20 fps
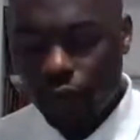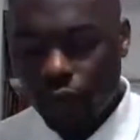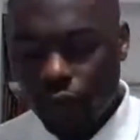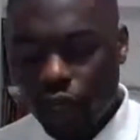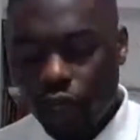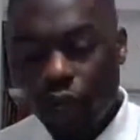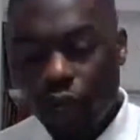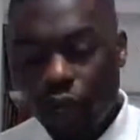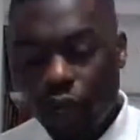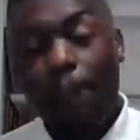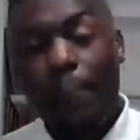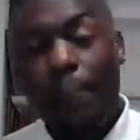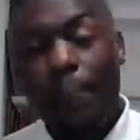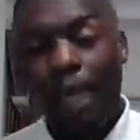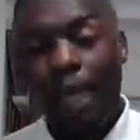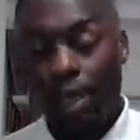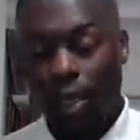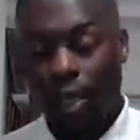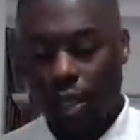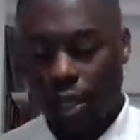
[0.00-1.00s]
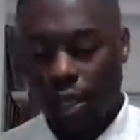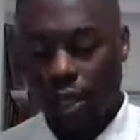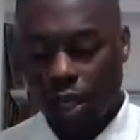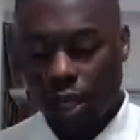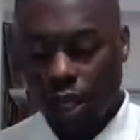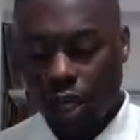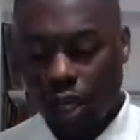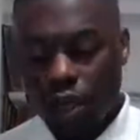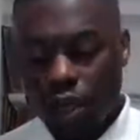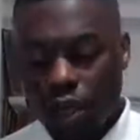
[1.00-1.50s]
you don't panic,
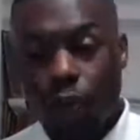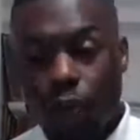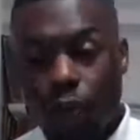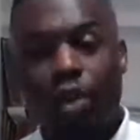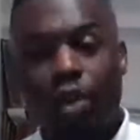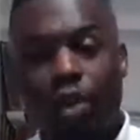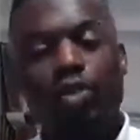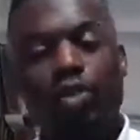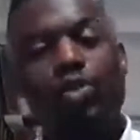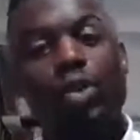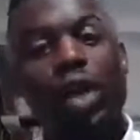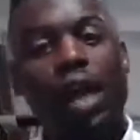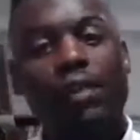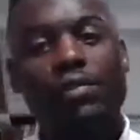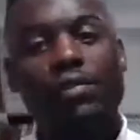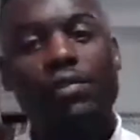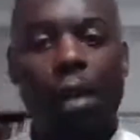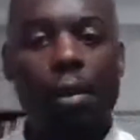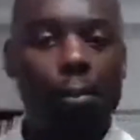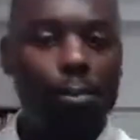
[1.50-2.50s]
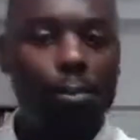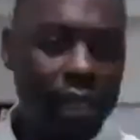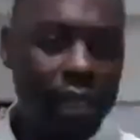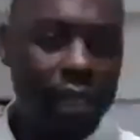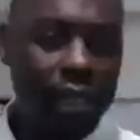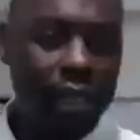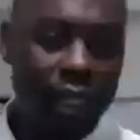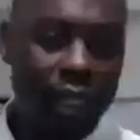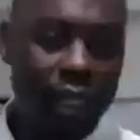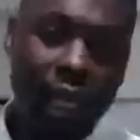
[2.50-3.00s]
what you're gonna do is you're gonna have time to plan,
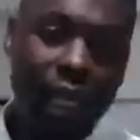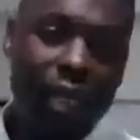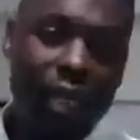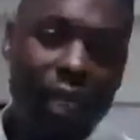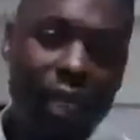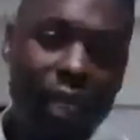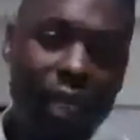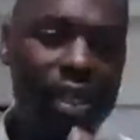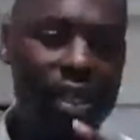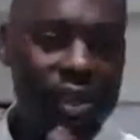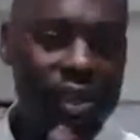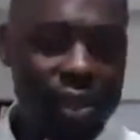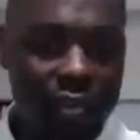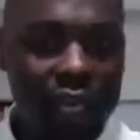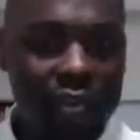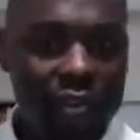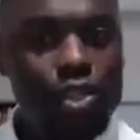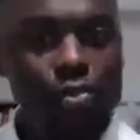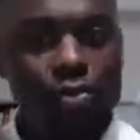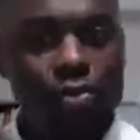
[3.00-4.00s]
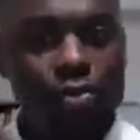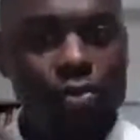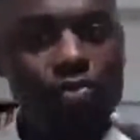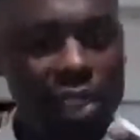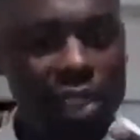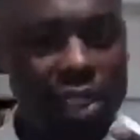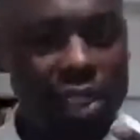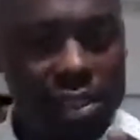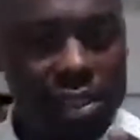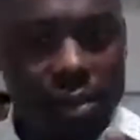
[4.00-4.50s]
to think, to really reason
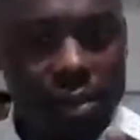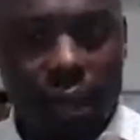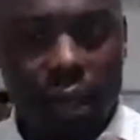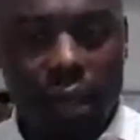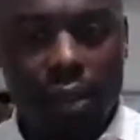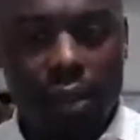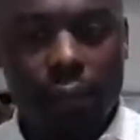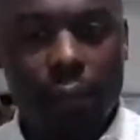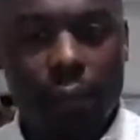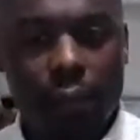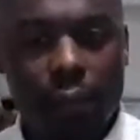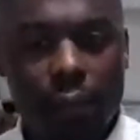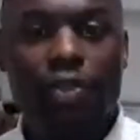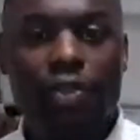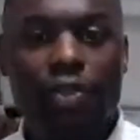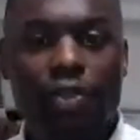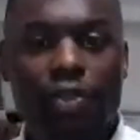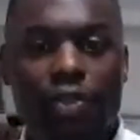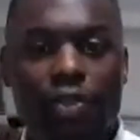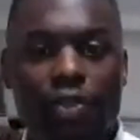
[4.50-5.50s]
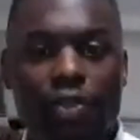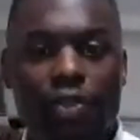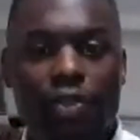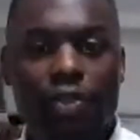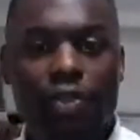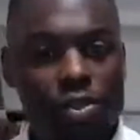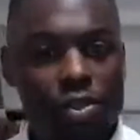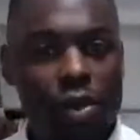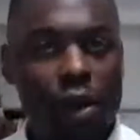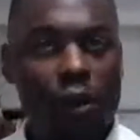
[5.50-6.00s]
about it. Think, okay, the house is on
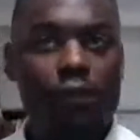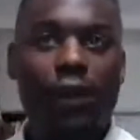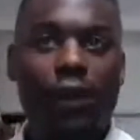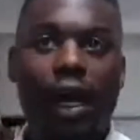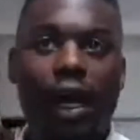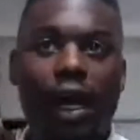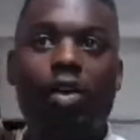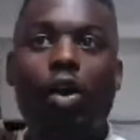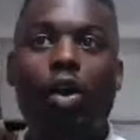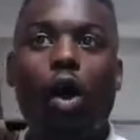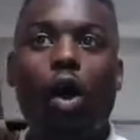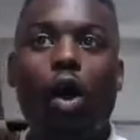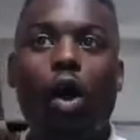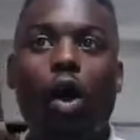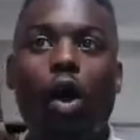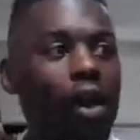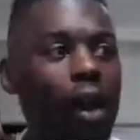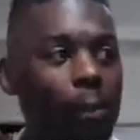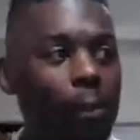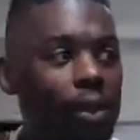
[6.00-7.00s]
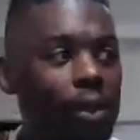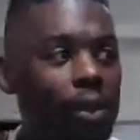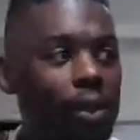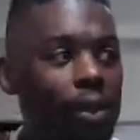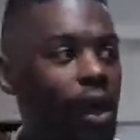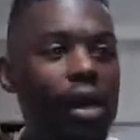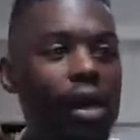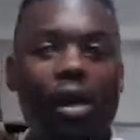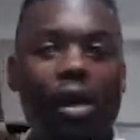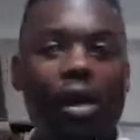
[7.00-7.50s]
fire. How can I put this fire
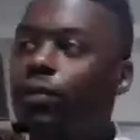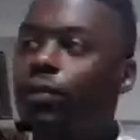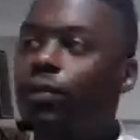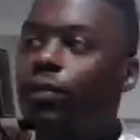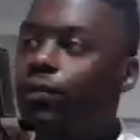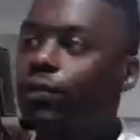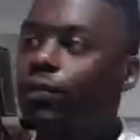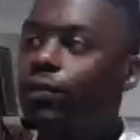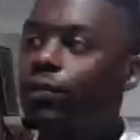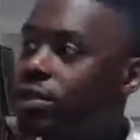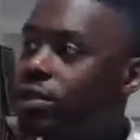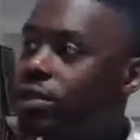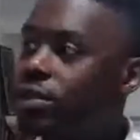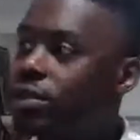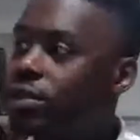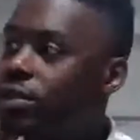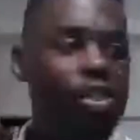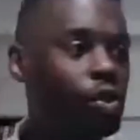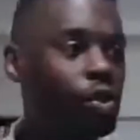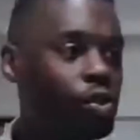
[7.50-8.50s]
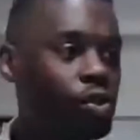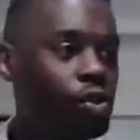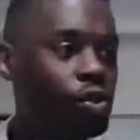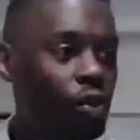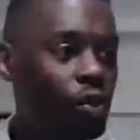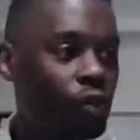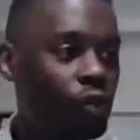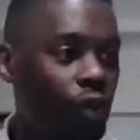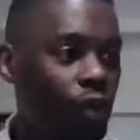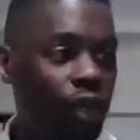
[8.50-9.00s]
out? Fire extinguishers over
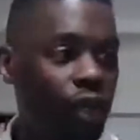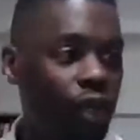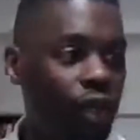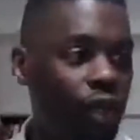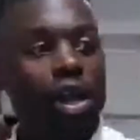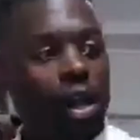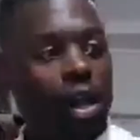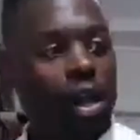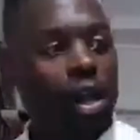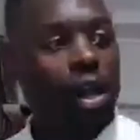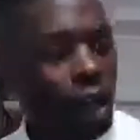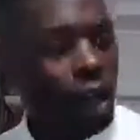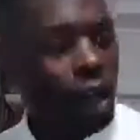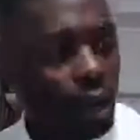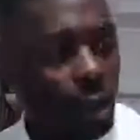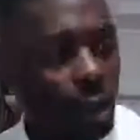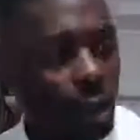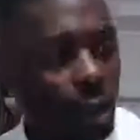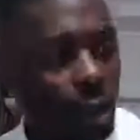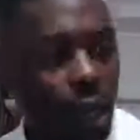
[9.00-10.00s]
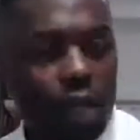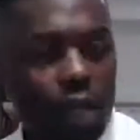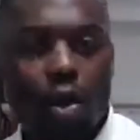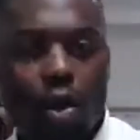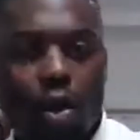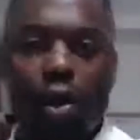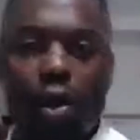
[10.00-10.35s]
here. I call